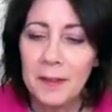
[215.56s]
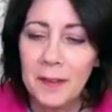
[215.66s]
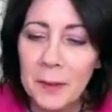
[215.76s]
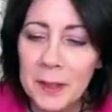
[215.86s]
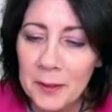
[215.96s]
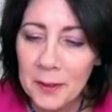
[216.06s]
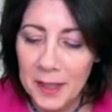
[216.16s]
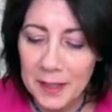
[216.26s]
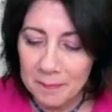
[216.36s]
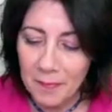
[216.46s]
We can do
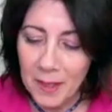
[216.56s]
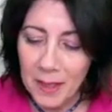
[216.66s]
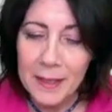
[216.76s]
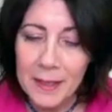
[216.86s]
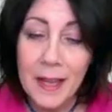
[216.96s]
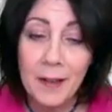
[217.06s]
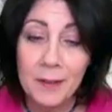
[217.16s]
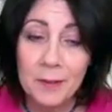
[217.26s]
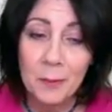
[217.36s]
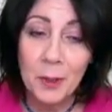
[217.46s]
that. Now,
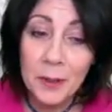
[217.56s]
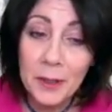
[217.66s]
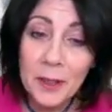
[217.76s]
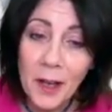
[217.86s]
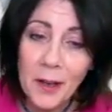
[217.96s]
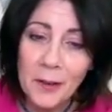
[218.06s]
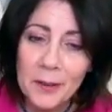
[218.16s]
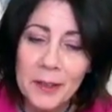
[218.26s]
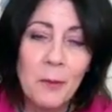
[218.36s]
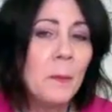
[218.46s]
where are we going to go?
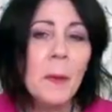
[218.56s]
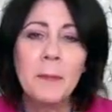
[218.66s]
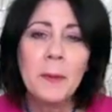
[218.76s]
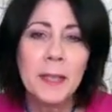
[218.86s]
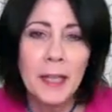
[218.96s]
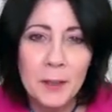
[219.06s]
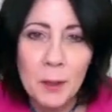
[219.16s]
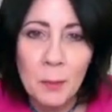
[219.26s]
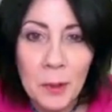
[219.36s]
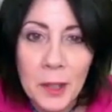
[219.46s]
Now we might be taken
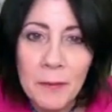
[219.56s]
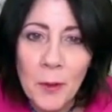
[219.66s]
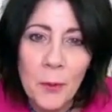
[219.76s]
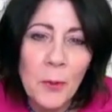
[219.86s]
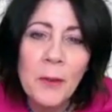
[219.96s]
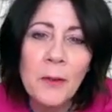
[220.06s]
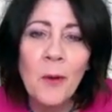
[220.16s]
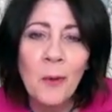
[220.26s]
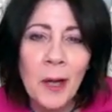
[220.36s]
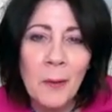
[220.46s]
to belief code. We don't know
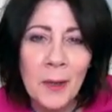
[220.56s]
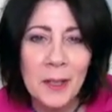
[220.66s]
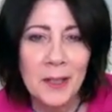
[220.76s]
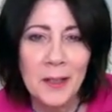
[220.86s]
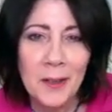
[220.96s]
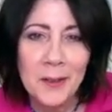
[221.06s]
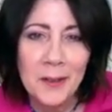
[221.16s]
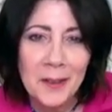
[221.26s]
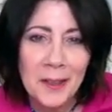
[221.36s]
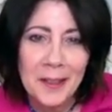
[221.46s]
where we're going to go.
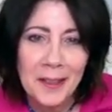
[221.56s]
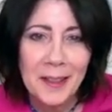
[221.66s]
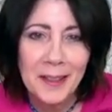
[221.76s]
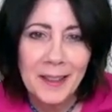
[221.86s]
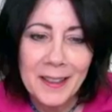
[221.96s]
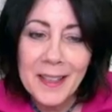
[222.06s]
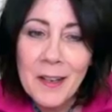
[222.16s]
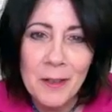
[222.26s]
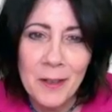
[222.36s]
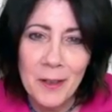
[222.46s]
You
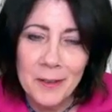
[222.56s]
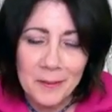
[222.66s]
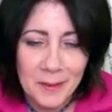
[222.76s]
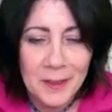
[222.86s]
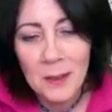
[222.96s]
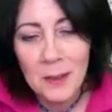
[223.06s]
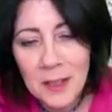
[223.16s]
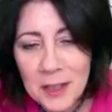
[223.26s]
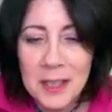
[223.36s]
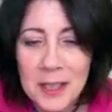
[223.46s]
never know. So
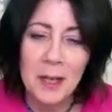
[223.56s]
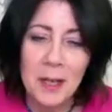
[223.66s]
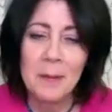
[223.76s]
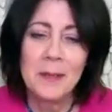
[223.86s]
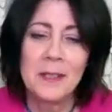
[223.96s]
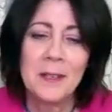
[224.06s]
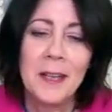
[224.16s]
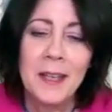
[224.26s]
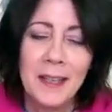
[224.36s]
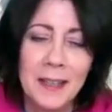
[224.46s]
let's just see what happens.
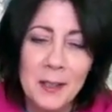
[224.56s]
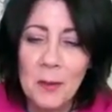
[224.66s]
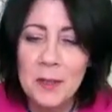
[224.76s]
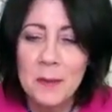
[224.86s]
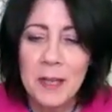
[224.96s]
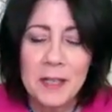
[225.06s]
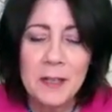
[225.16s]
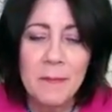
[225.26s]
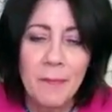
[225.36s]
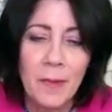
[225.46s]
It's always amazing.
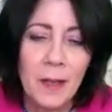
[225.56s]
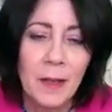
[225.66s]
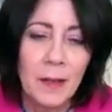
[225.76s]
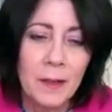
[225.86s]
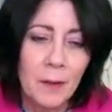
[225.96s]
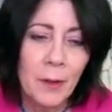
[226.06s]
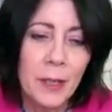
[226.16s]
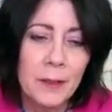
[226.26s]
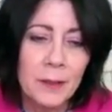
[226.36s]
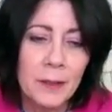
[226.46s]
All
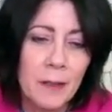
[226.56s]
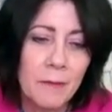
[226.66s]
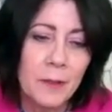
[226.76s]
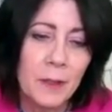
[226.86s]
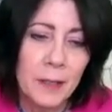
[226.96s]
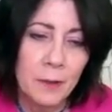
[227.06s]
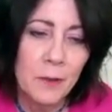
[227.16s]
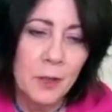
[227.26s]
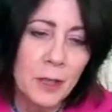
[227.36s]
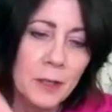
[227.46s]
right, left
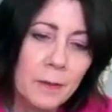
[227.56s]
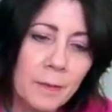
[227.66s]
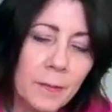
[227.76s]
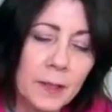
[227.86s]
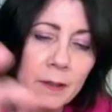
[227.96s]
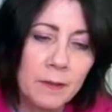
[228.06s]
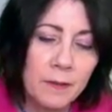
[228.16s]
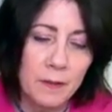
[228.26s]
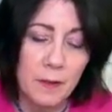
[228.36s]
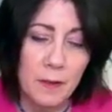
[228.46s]
energy. Yes.